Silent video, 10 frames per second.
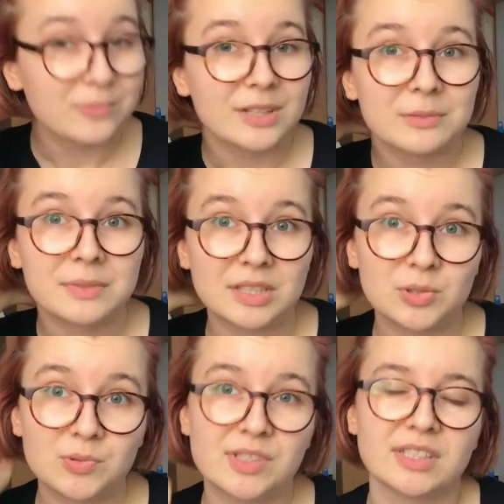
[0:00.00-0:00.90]
will be
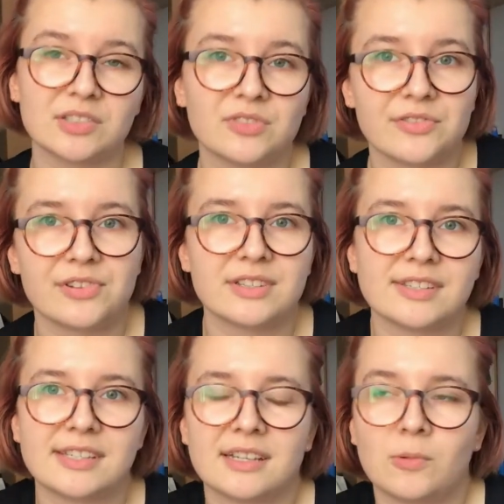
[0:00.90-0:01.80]
using and
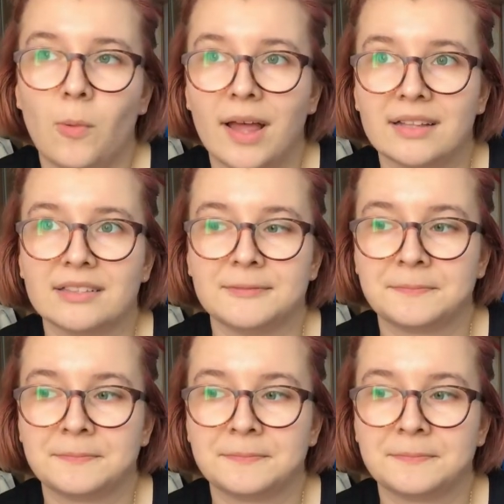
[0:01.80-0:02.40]
referencing when